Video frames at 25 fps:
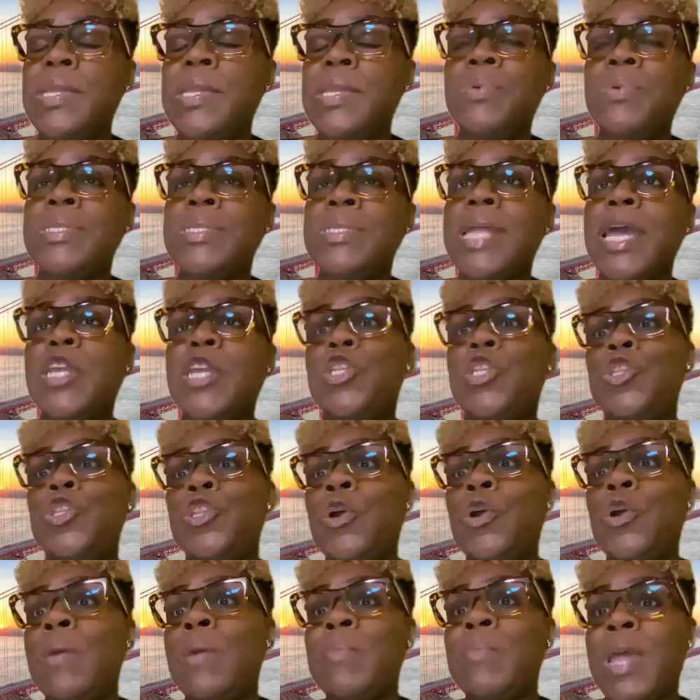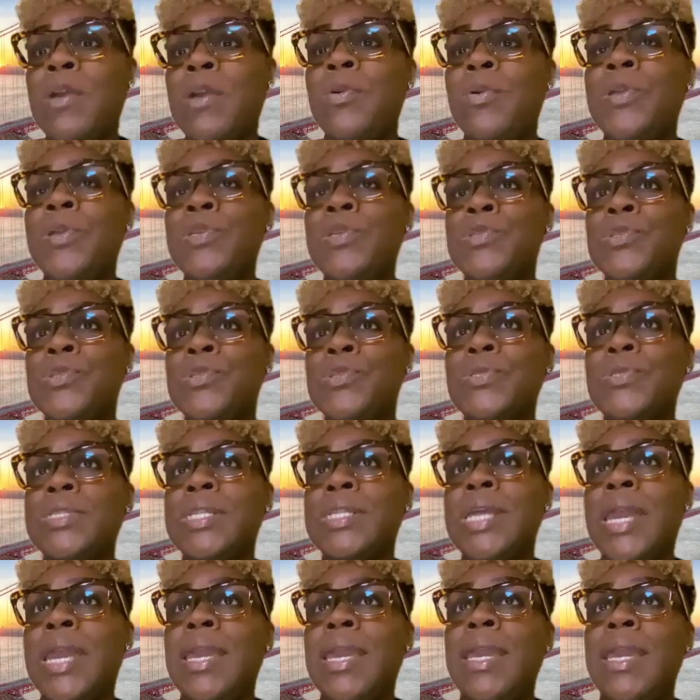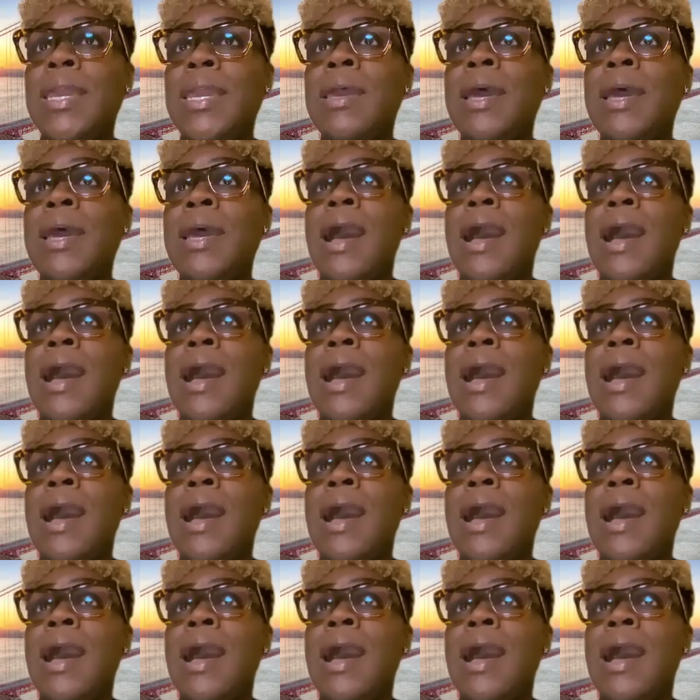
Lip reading: And he was like, no, I'm not going to school today.